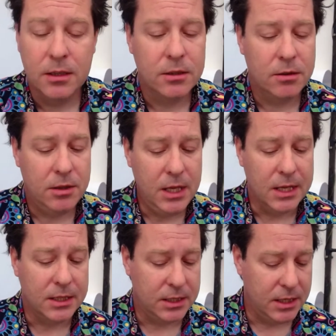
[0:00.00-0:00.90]
So
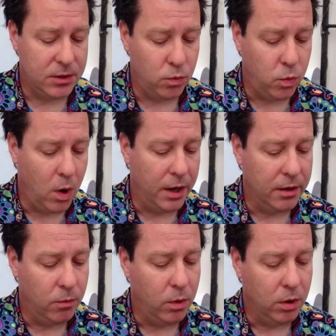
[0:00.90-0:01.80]
this is wire
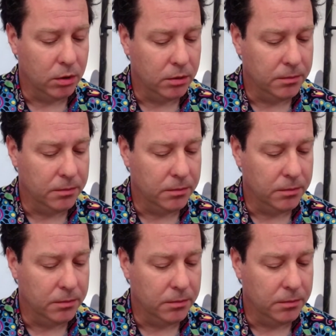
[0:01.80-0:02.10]
wool,